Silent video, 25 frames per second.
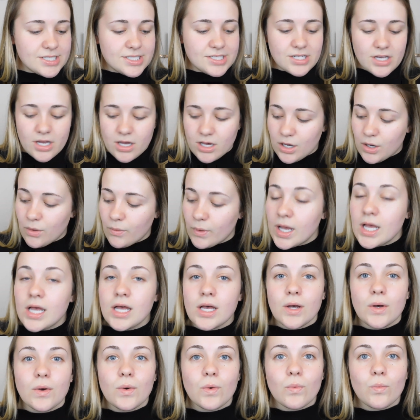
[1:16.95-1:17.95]
So
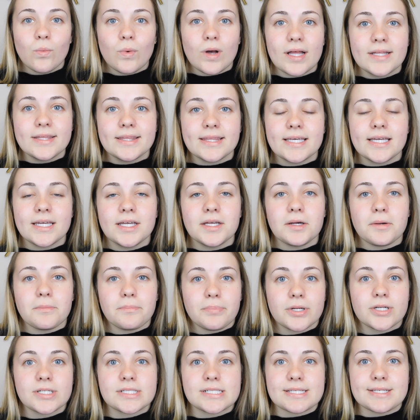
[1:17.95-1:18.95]
one thing
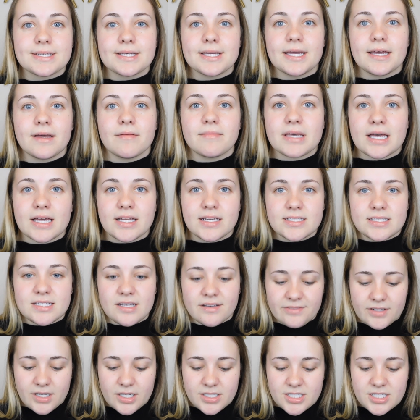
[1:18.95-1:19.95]
personally I'm kind of
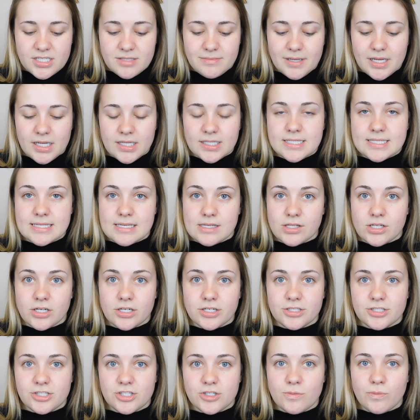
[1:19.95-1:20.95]
self-conscious about is
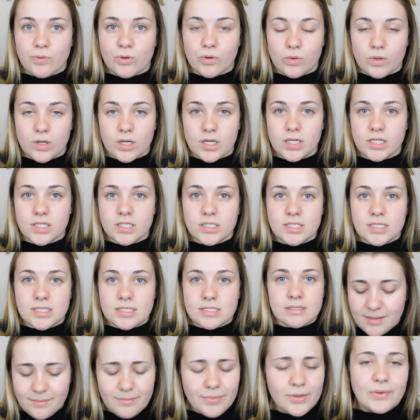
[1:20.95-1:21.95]
enlarged
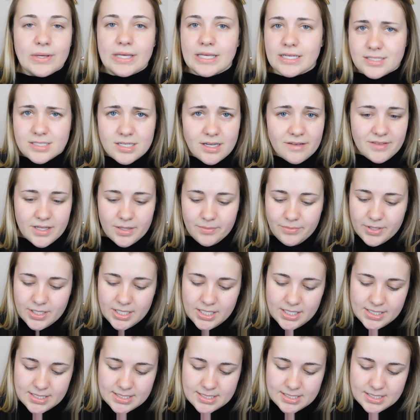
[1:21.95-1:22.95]
pores, but we can solve that
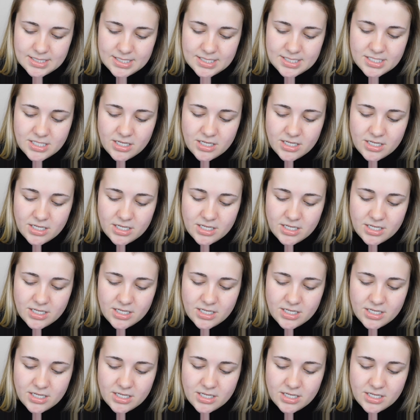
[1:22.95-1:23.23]
pretty easily.